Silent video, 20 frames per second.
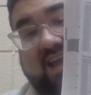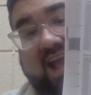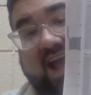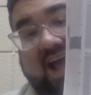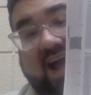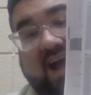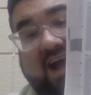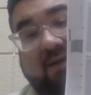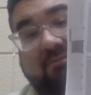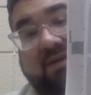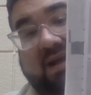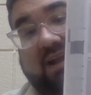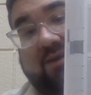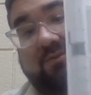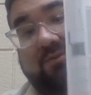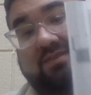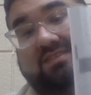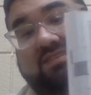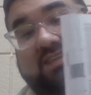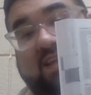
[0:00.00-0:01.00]
I
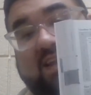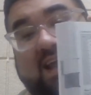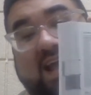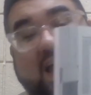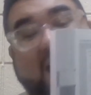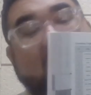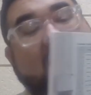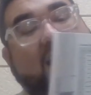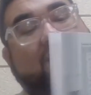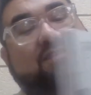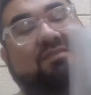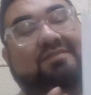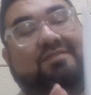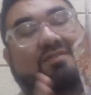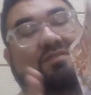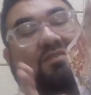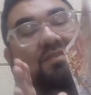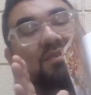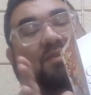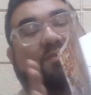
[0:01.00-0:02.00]
would say to have
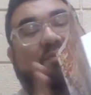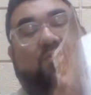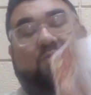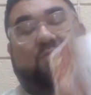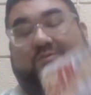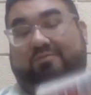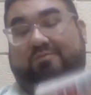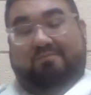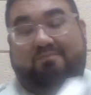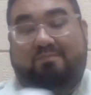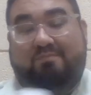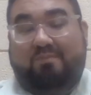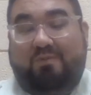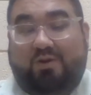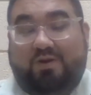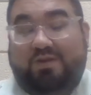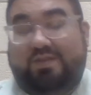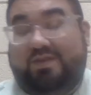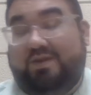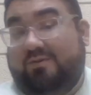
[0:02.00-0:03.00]

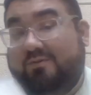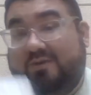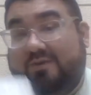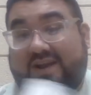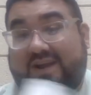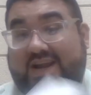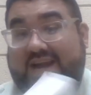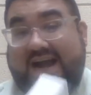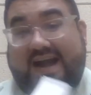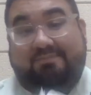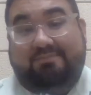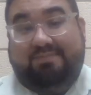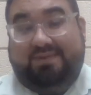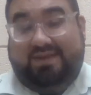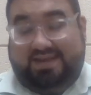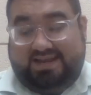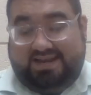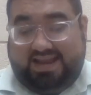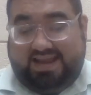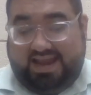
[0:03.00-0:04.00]
more than one
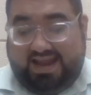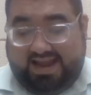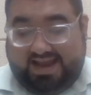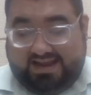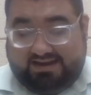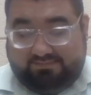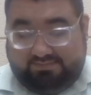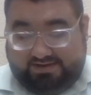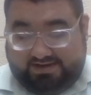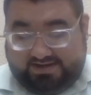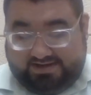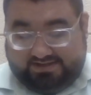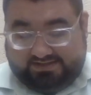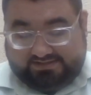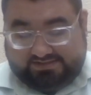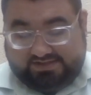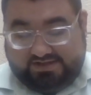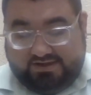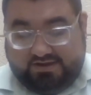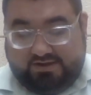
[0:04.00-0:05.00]
copy in hand,
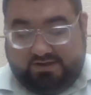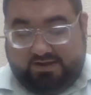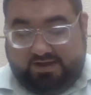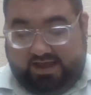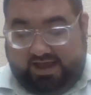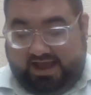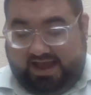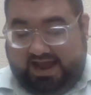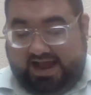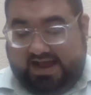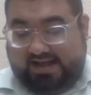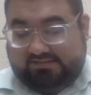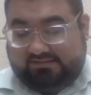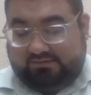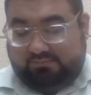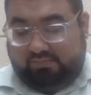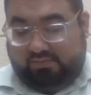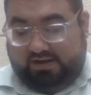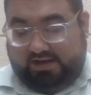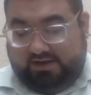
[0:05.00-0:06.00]
because as a
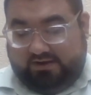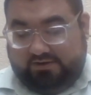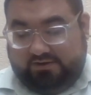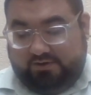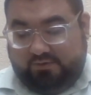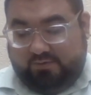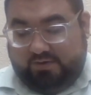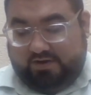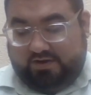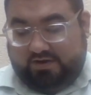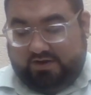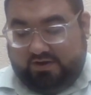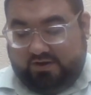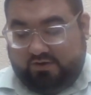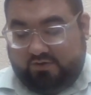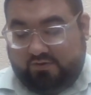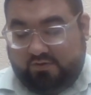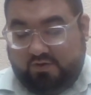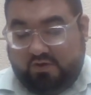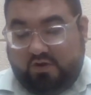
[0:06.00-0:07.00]
player, you want to
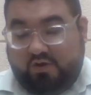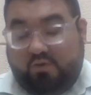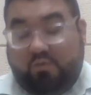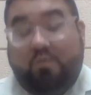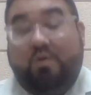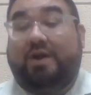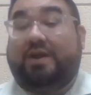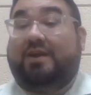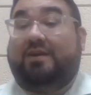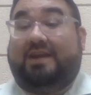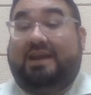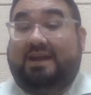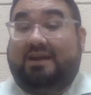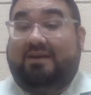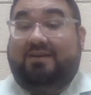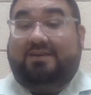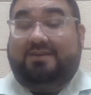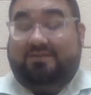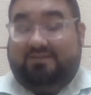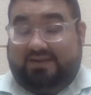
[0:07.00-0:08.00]
know what your
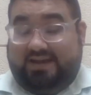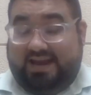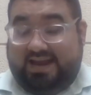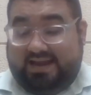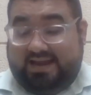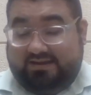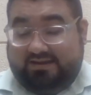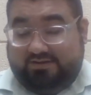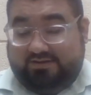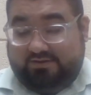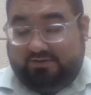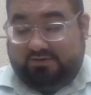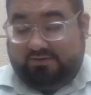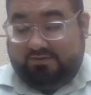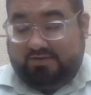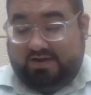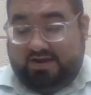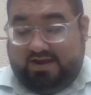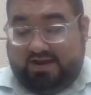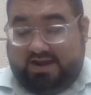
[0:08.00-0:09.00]
character can do,
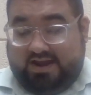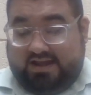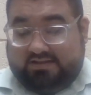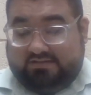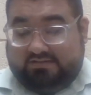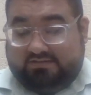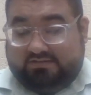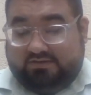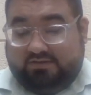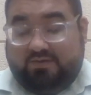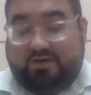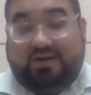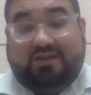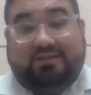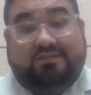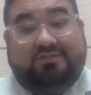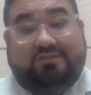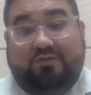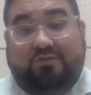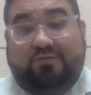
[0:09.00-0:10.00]
and so on
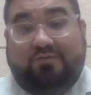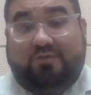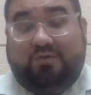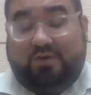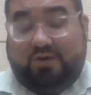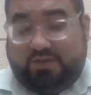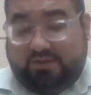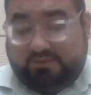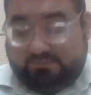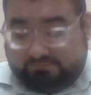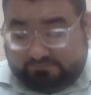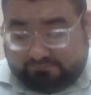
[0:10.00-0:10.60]
and so forth.